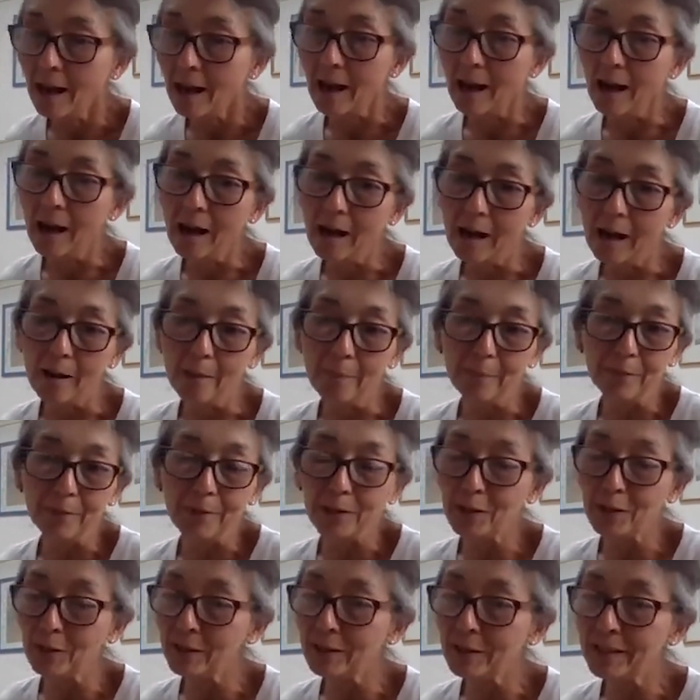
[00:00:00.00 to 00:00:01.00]

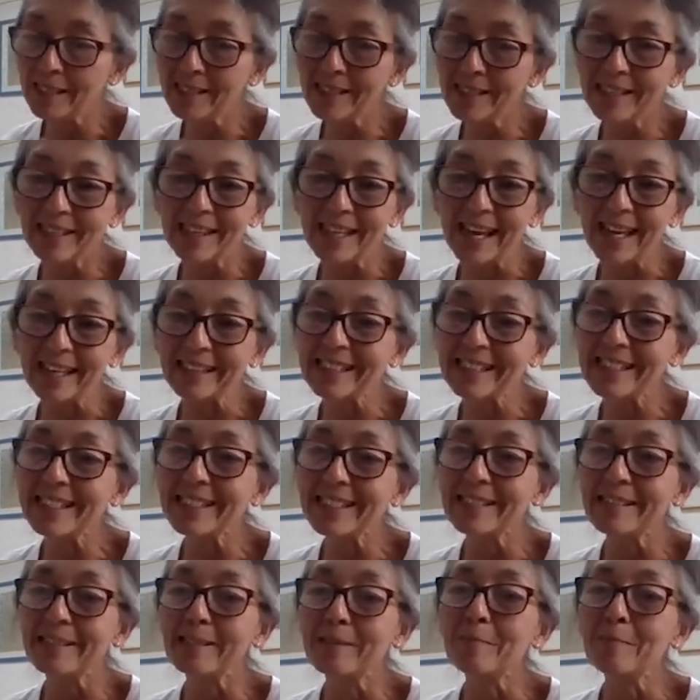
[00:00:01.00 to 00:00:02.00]
That is
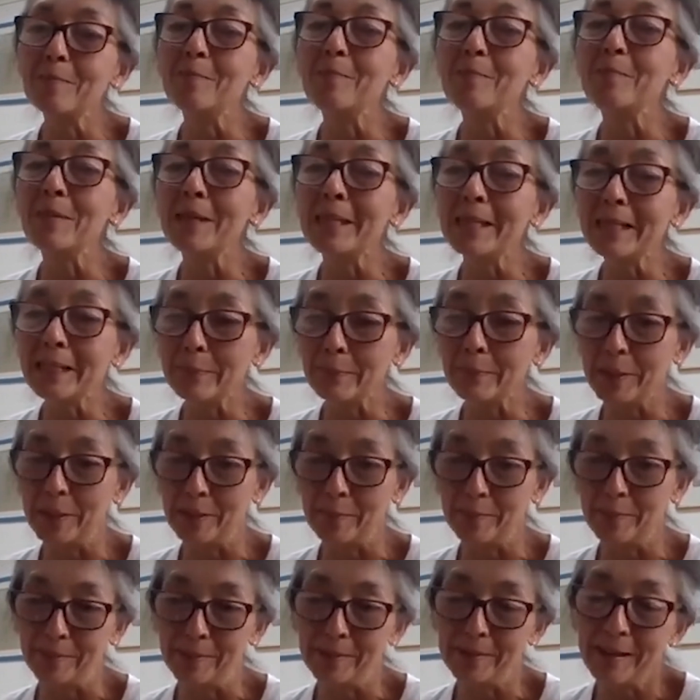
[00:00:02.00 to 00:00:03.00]
the
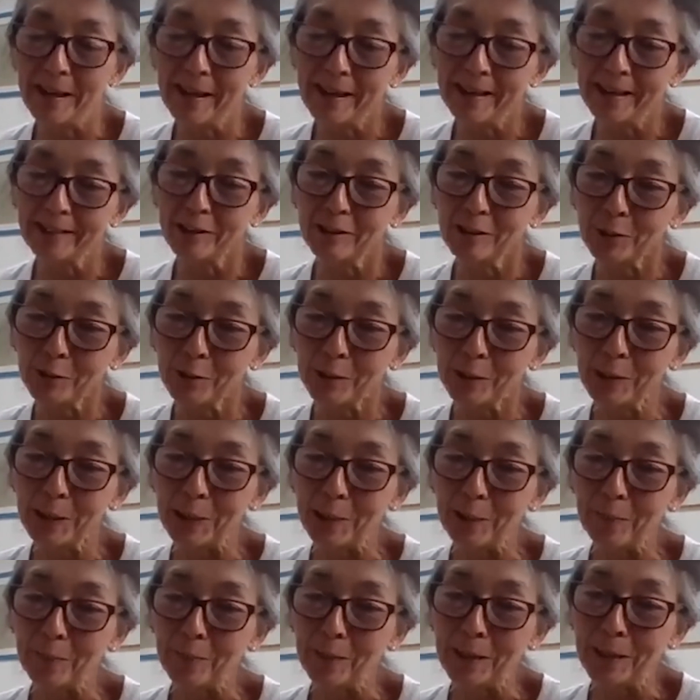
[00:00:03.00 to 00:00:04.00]
minimum that
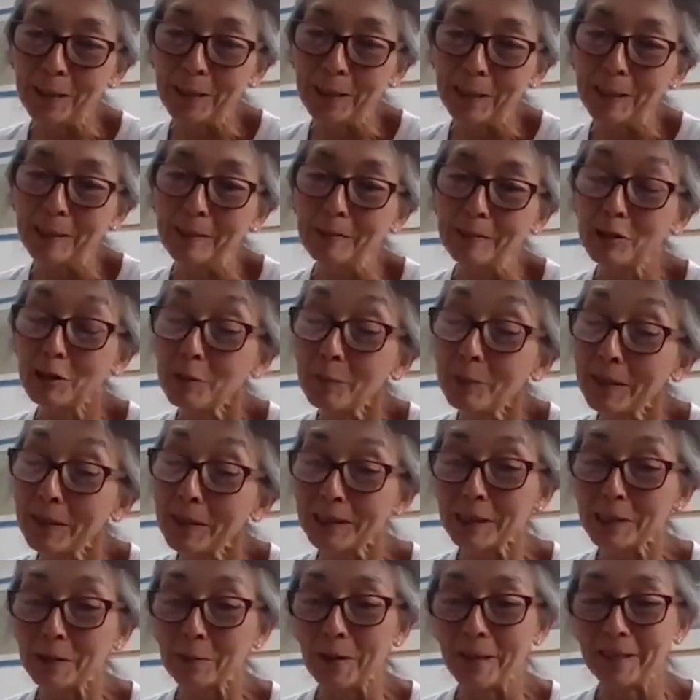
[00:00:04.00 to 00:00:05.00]
surely we should be
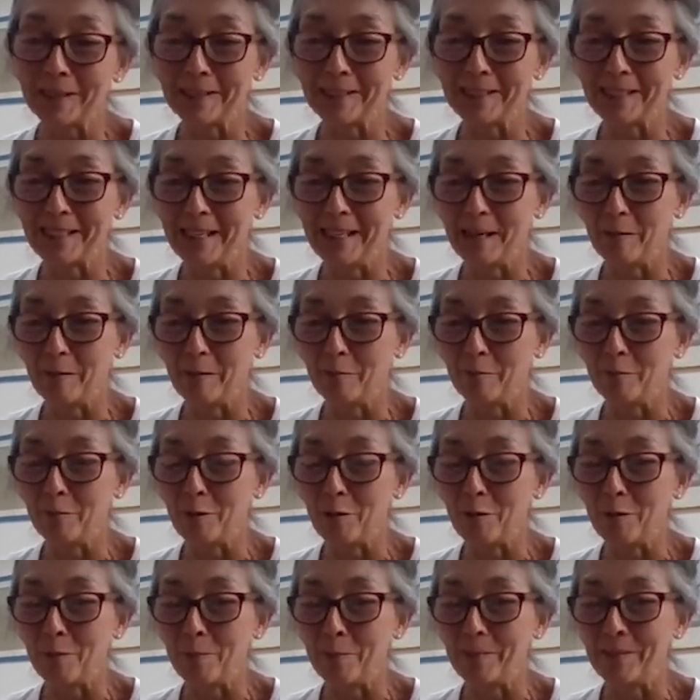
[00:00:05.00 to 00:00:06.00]
expecting
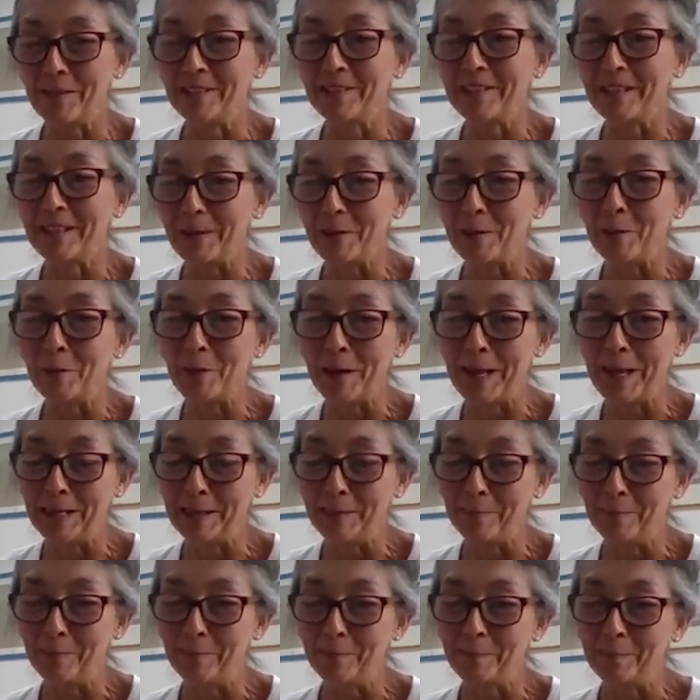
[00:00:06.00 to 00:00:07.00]
from the UN.